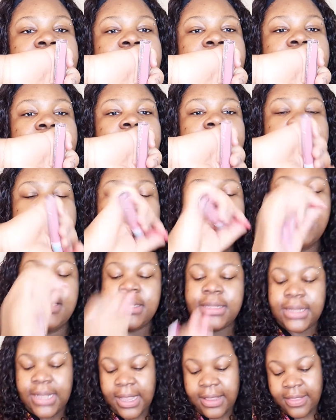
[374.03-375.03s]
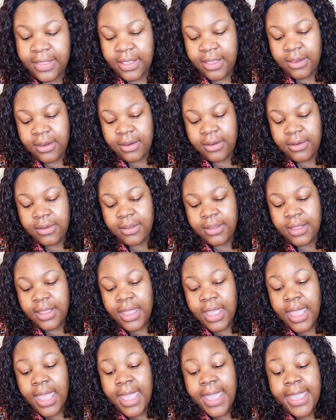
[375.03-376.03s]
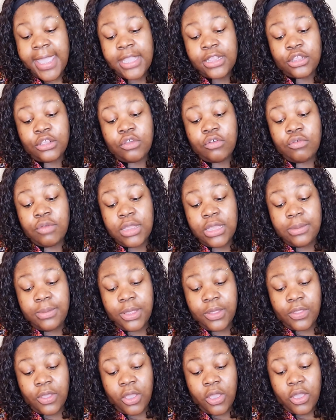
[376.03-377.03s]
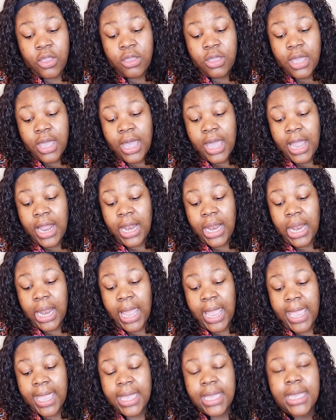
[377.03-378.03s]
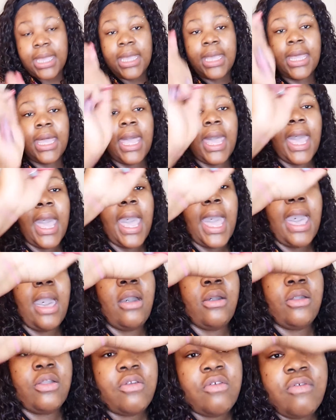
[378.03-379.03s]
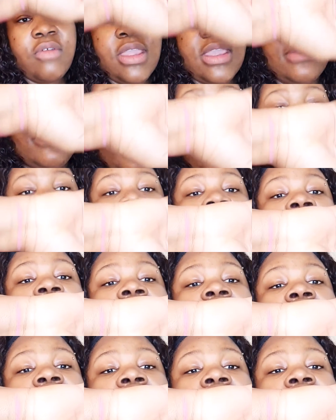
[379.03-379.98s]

So that's what that looks like there. It's creamy though. I like how creamy.